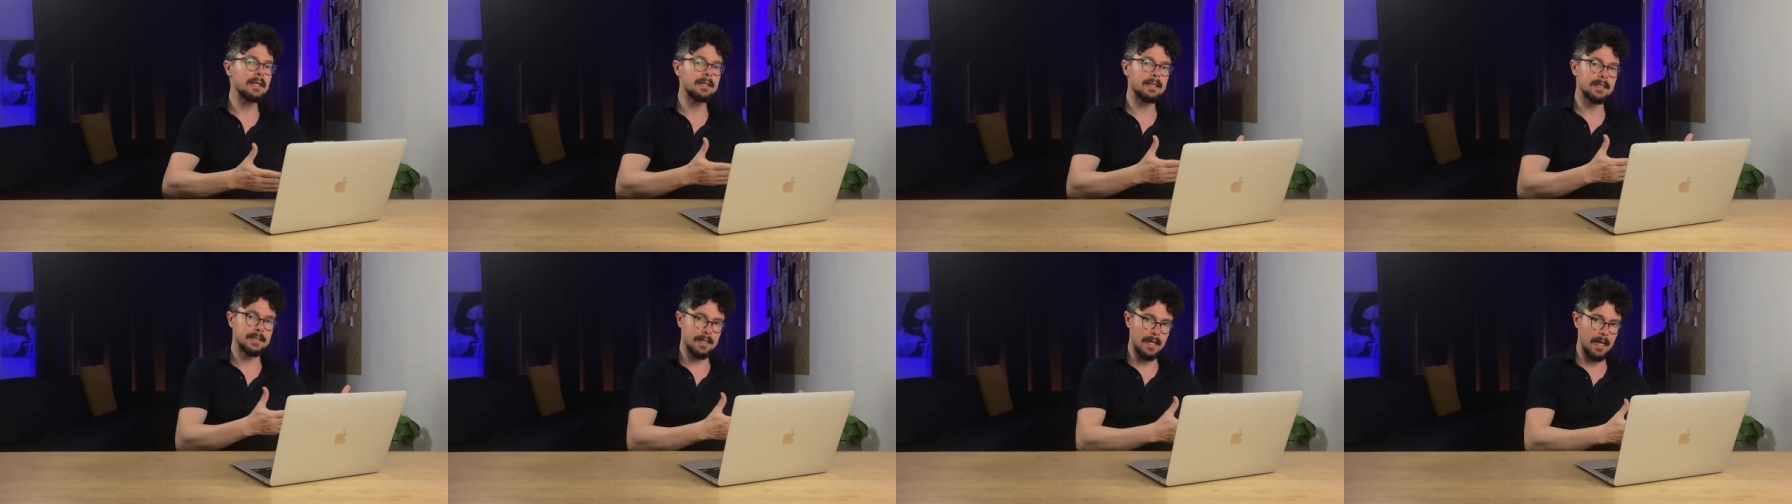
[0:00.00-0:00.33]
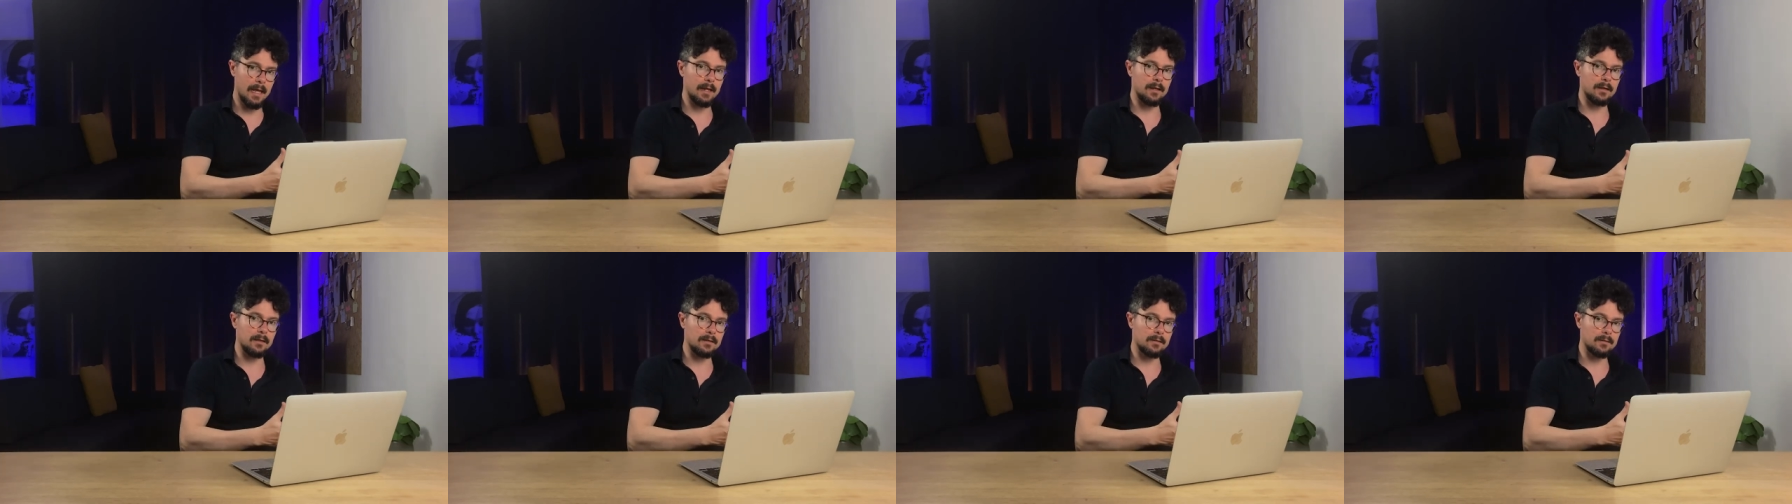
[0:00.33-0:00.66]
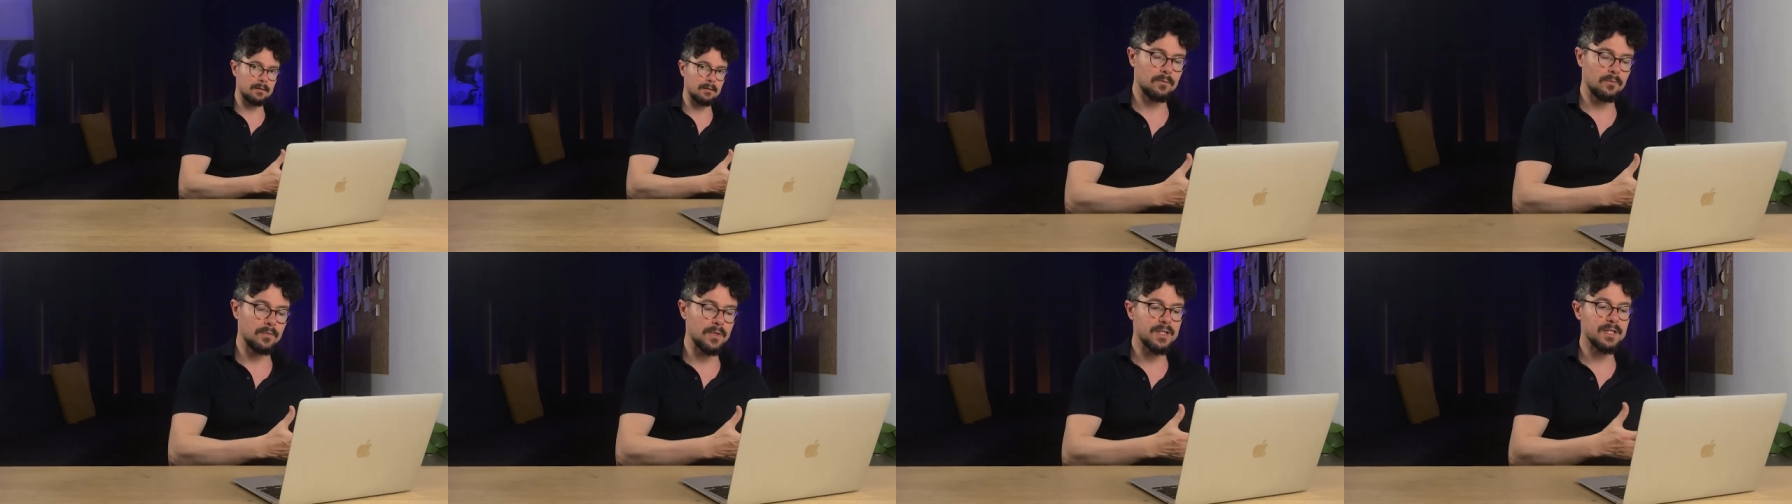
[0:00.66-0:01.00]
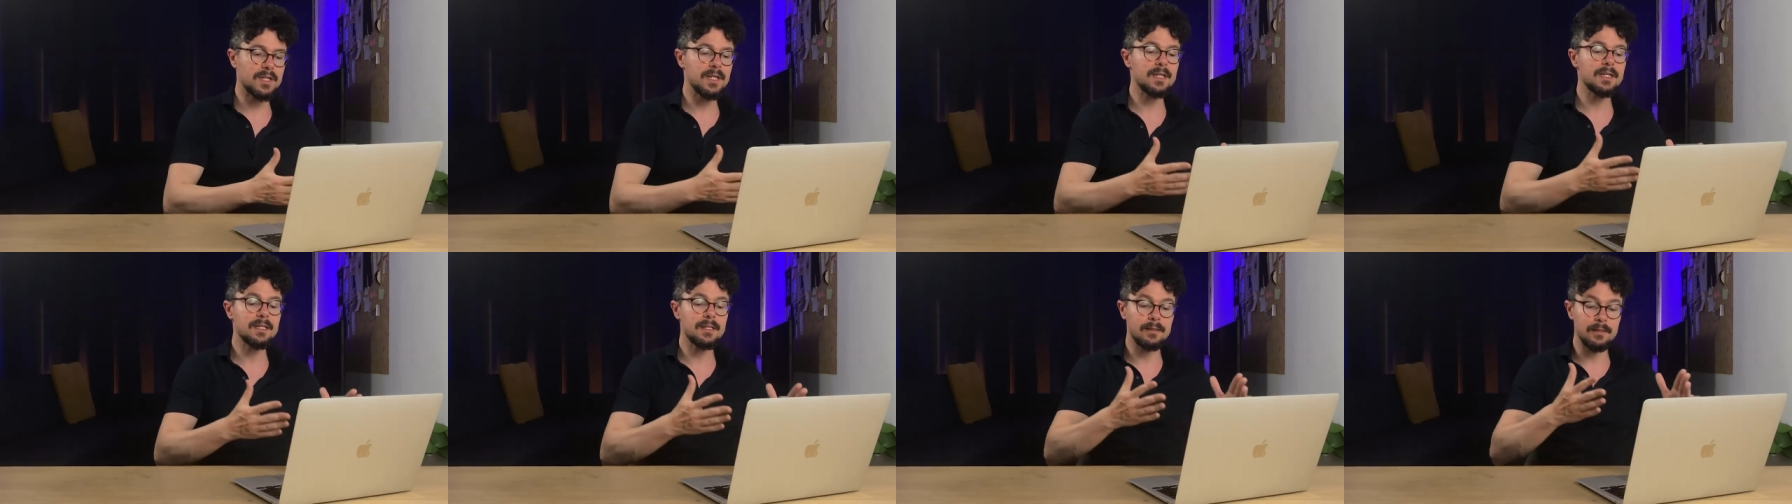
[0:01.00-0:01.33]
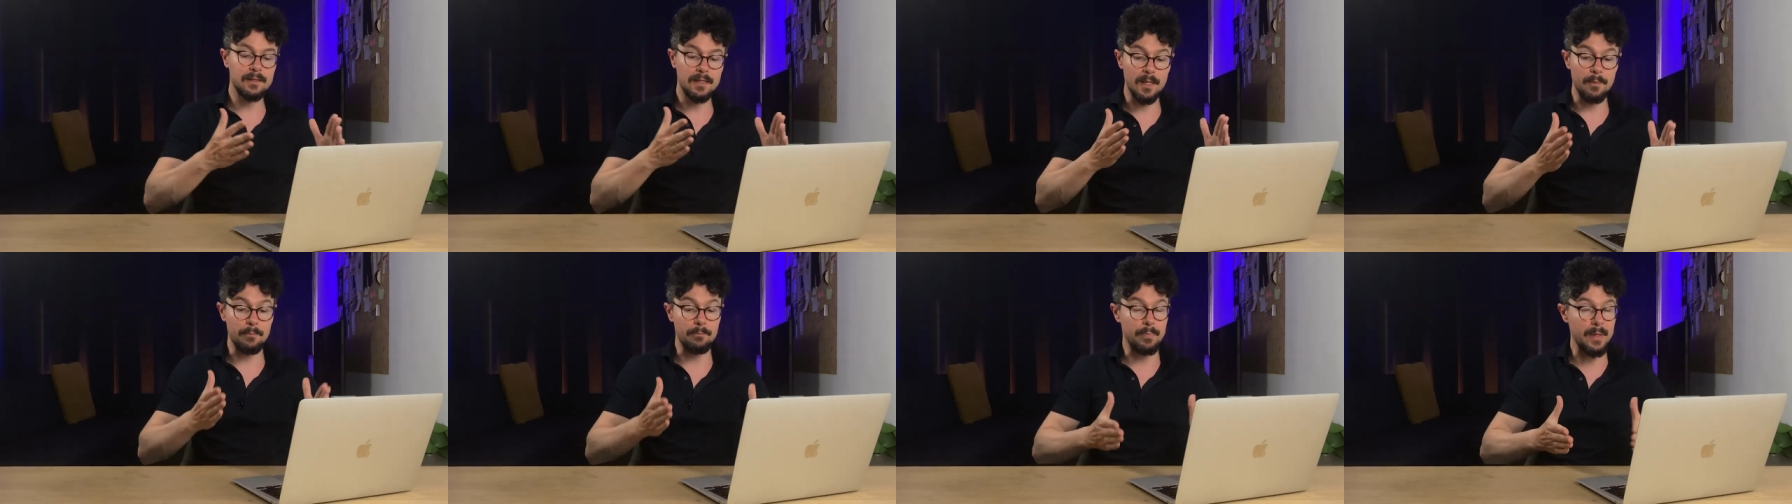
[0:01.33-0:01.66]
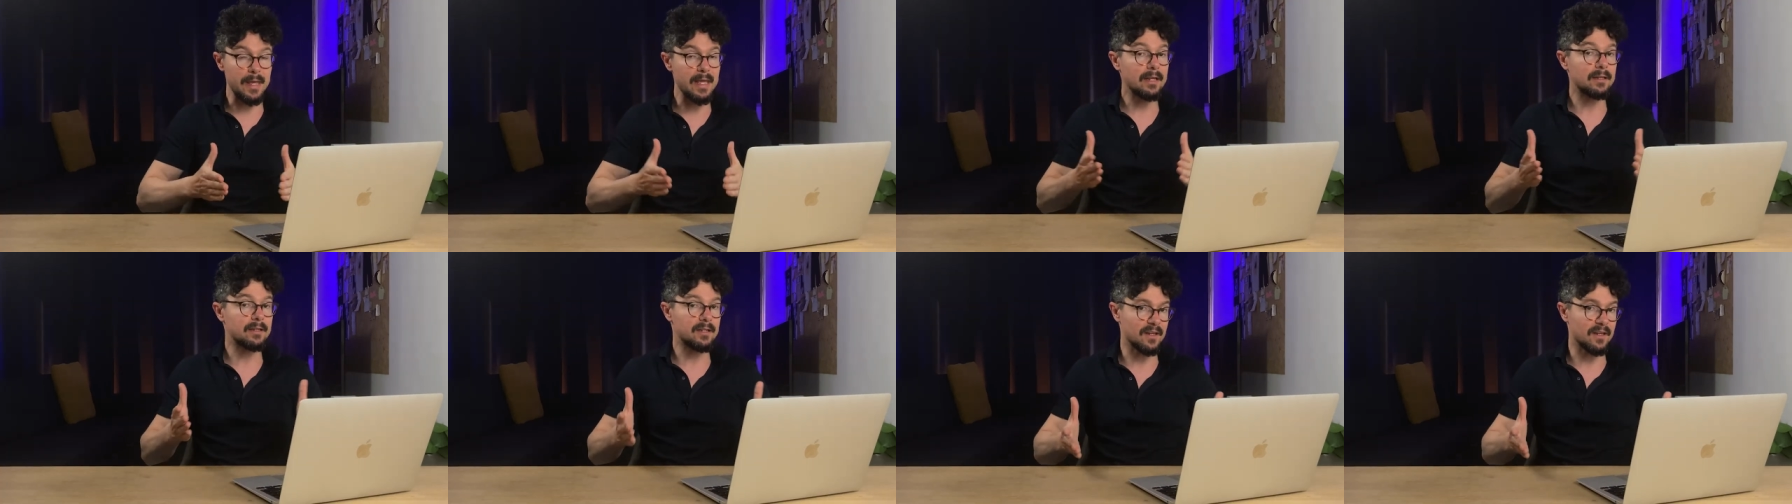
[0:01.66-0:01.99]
a designer which is the big